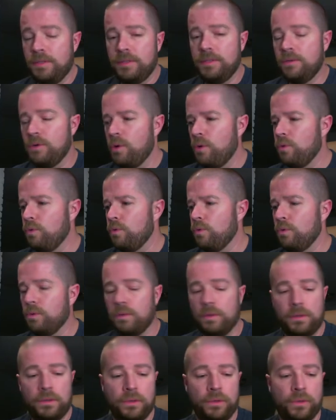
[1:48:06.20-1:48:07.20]
Ooh,
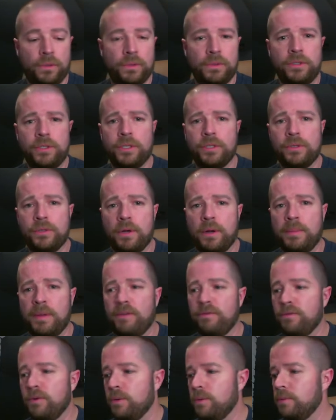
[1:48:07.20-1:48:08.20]
oh, just dropped my
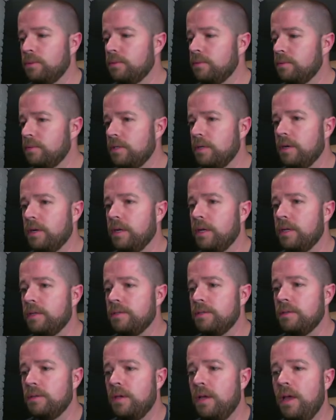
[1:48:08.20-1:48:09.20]
phone. Sorry, guys.
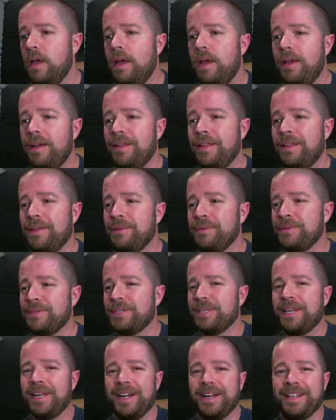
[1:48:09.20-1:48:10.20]
That was
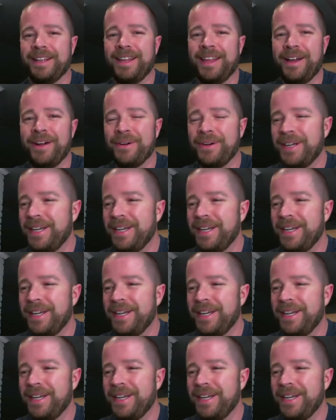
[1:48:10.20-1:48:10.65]
kind of loud.